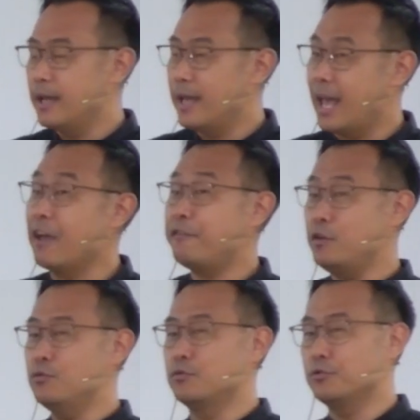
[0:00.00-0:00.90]
Have
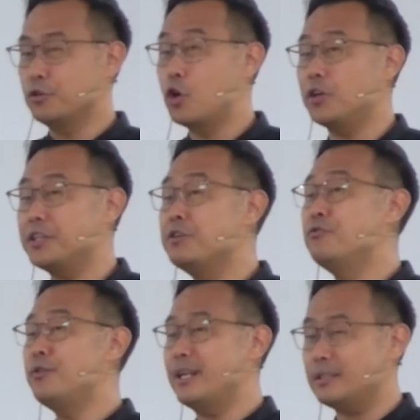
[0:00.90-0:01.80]
you gotten
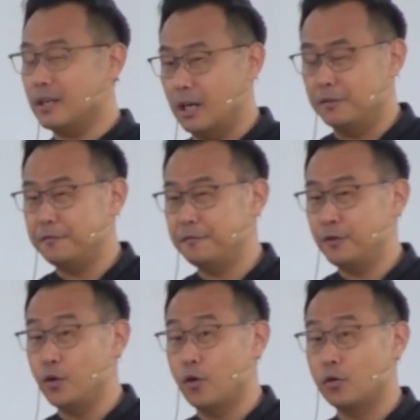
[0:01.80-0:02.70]
rid of
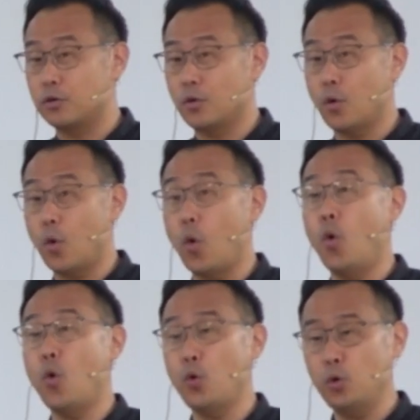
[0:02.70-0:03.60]
your
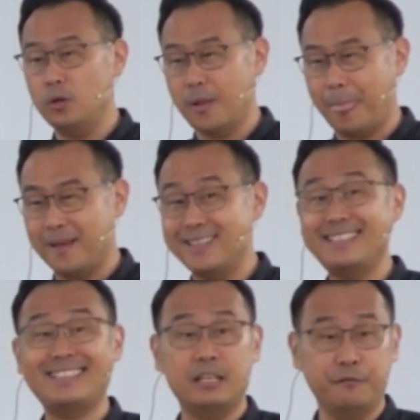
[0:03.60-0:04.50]
old
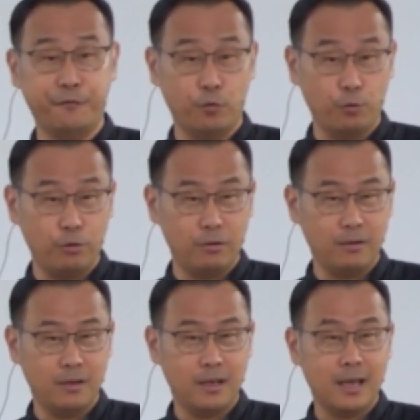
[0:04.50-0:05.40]
sinful
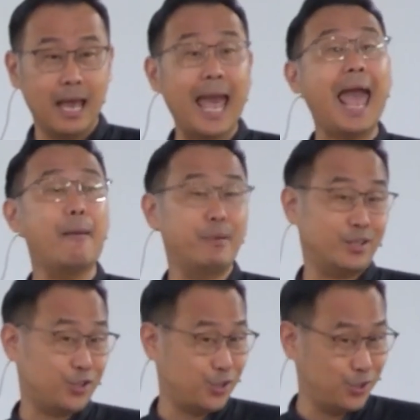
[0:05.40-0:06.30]

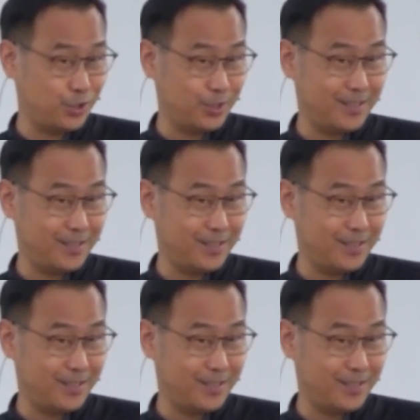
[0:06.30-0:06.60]
habits?